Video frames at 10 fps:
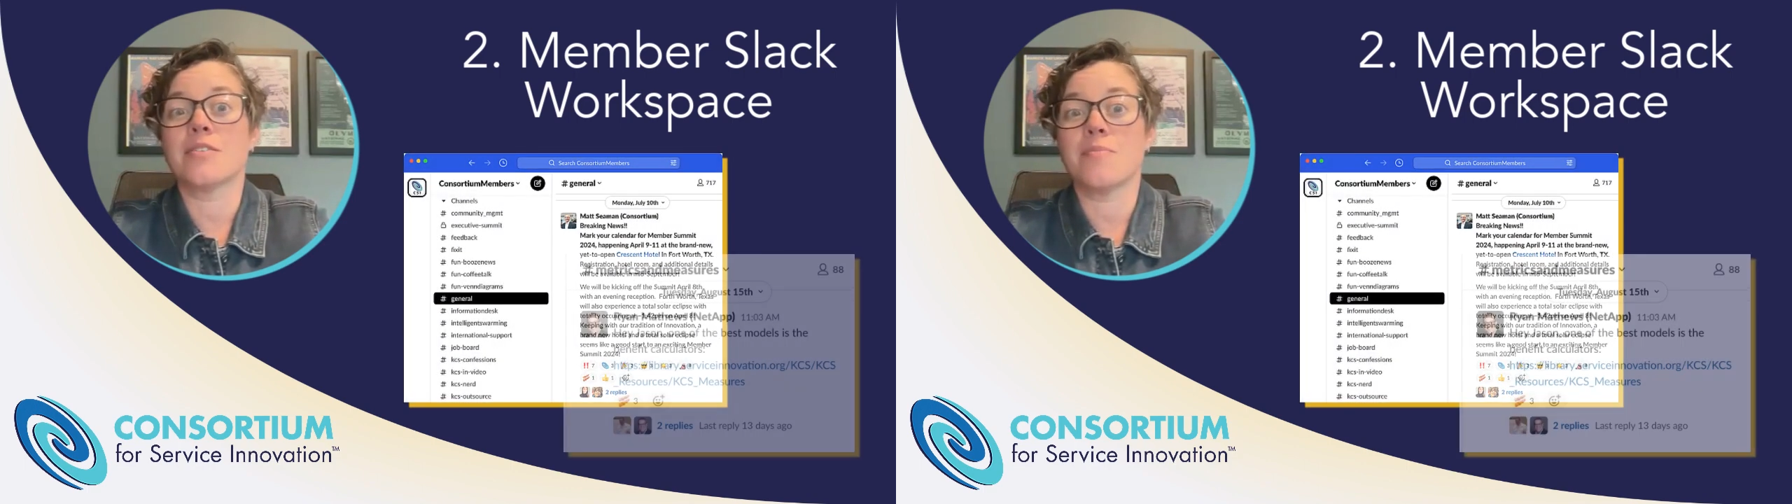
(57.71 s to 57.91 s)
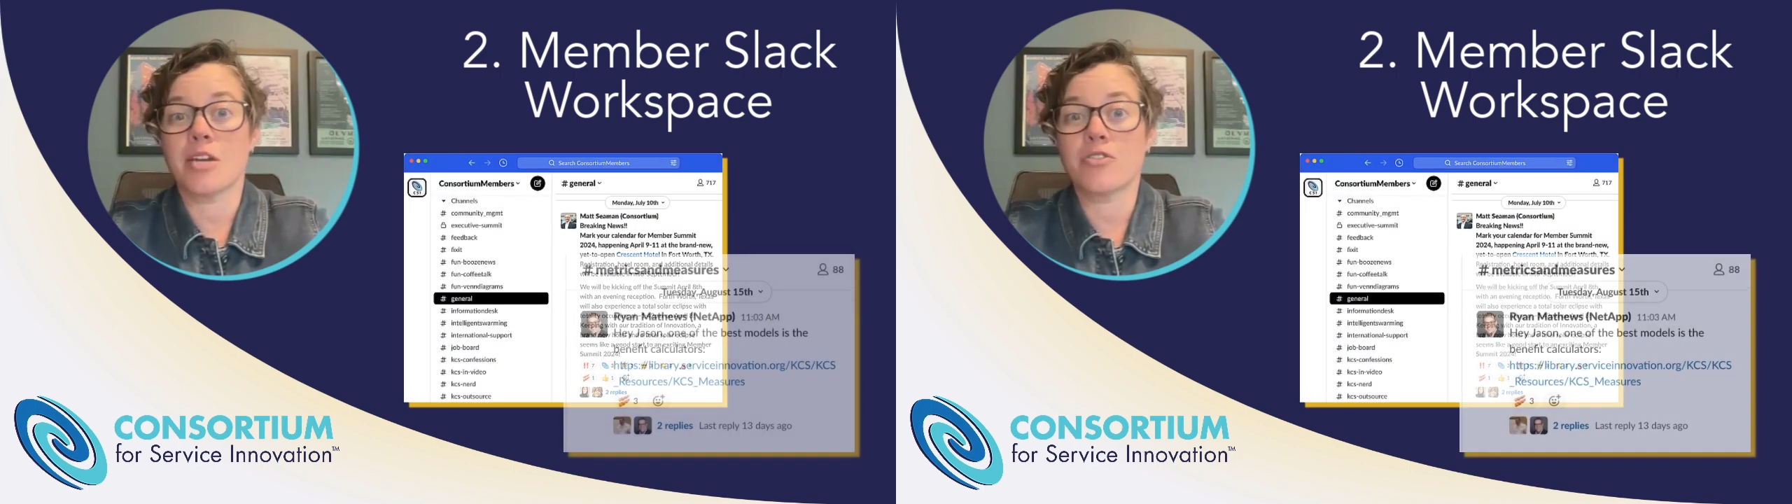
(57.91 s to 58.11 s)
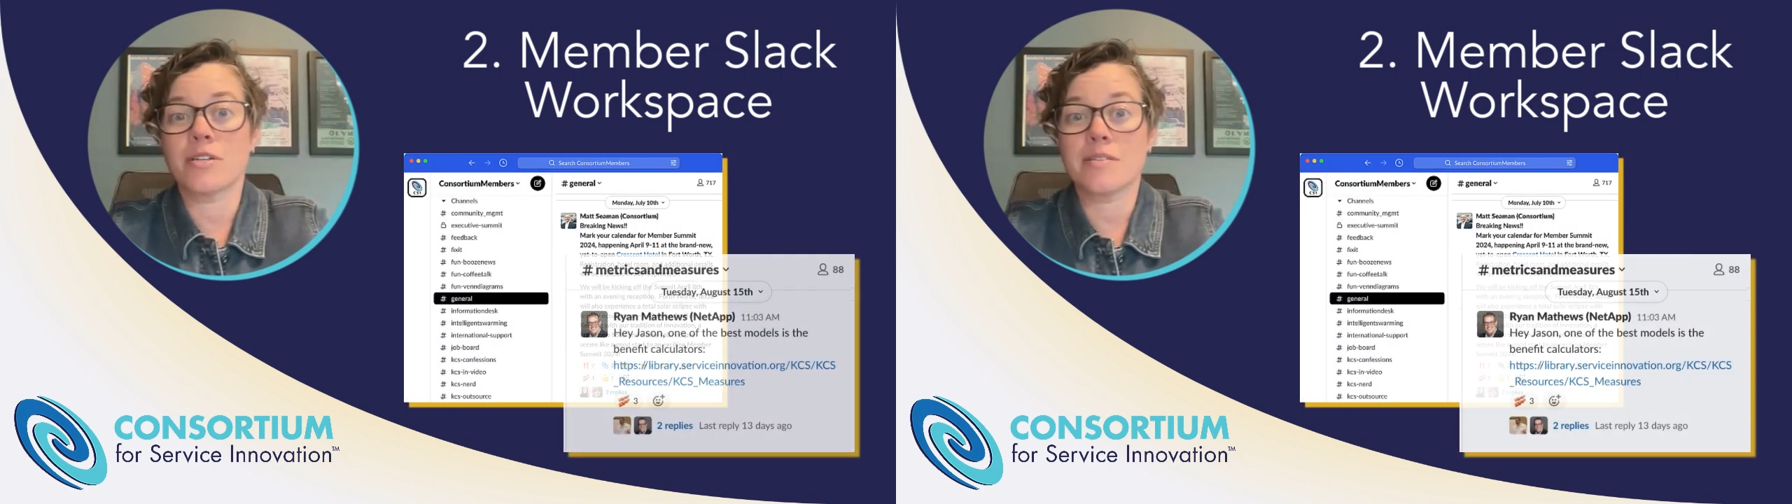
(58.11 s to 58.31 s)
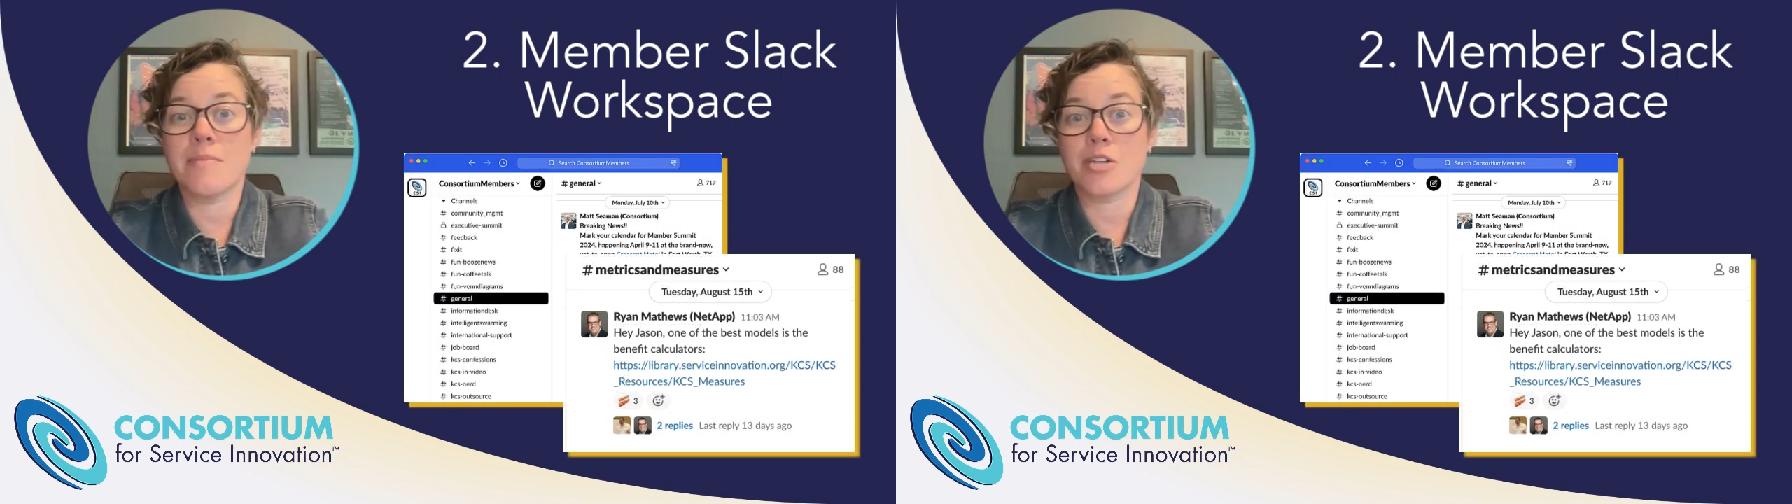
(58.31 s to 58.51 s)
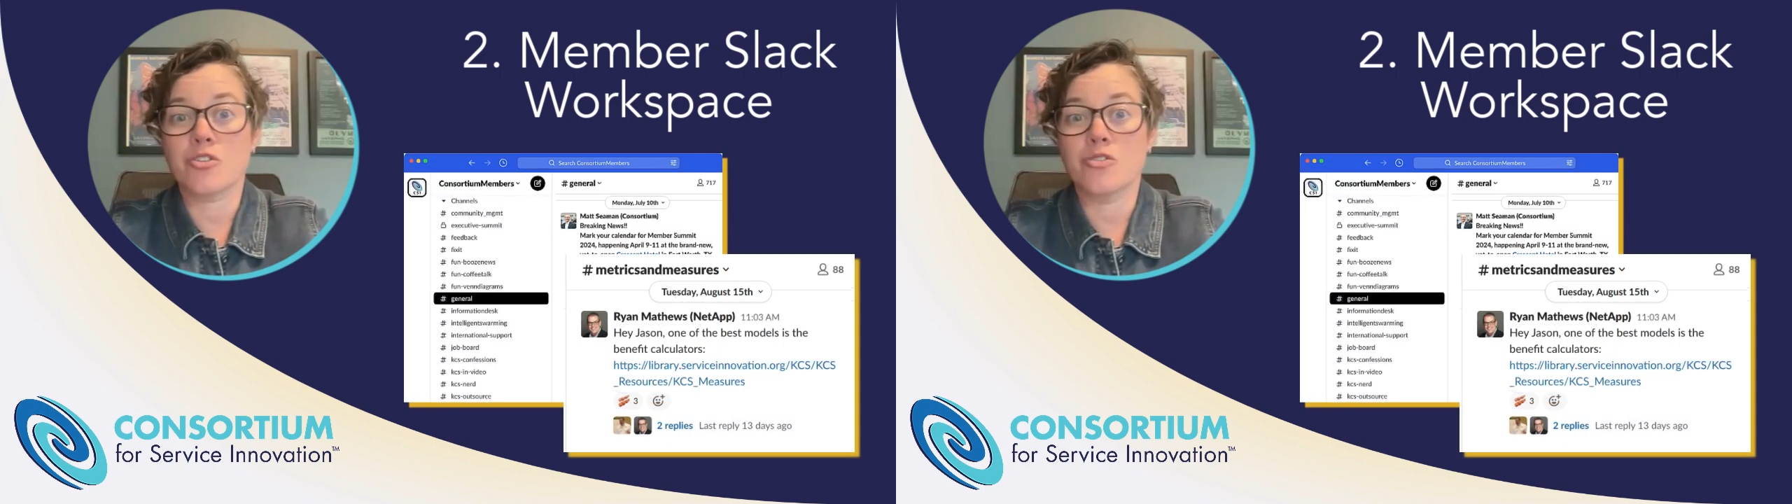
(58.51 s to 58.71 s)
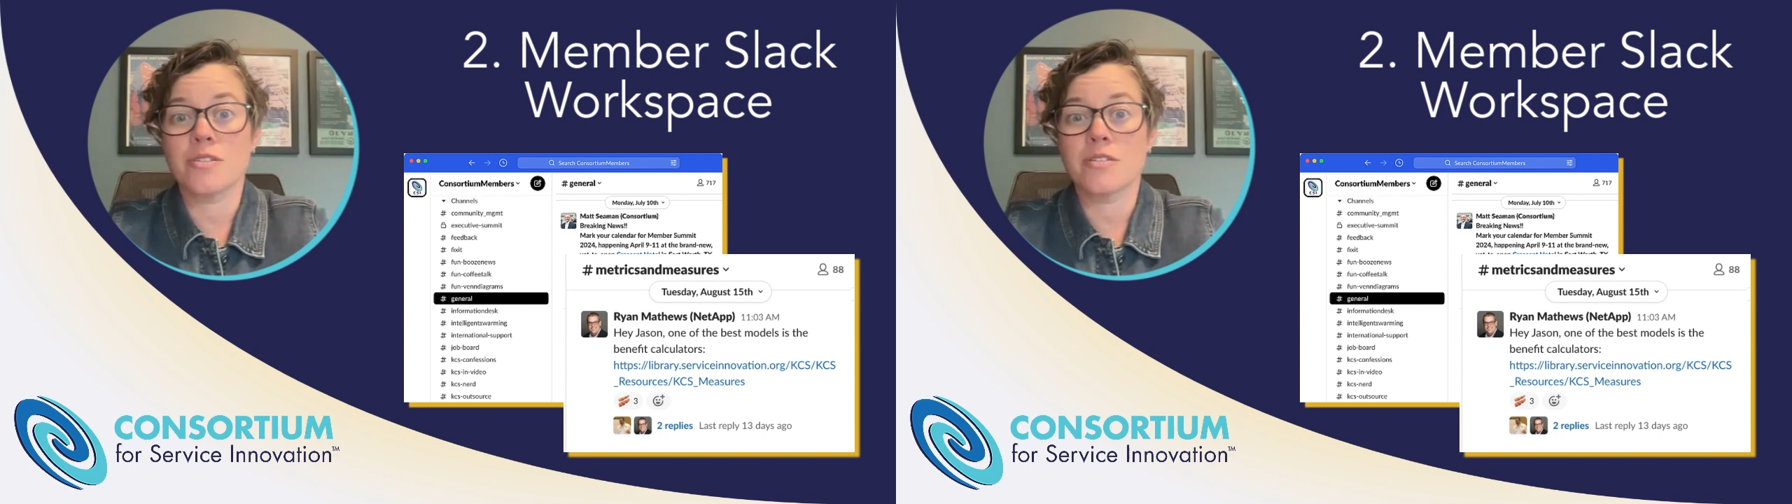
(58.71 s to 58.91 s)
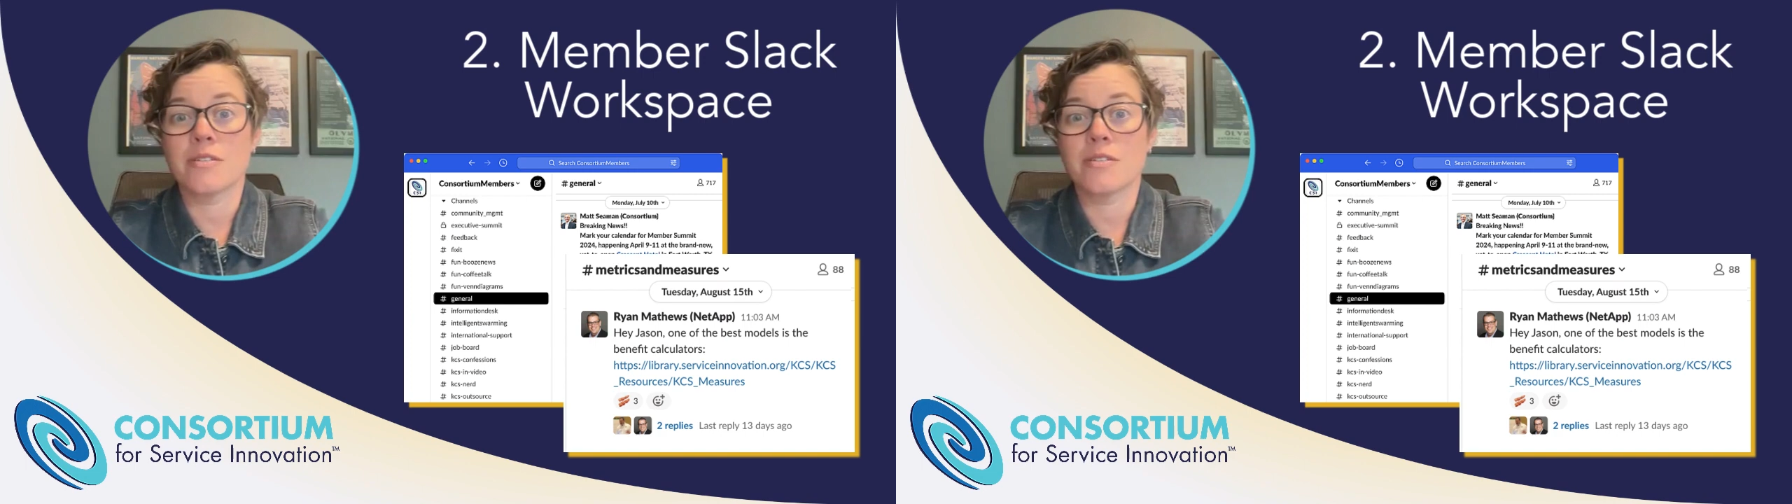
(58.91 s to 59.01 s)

to metrics and measures,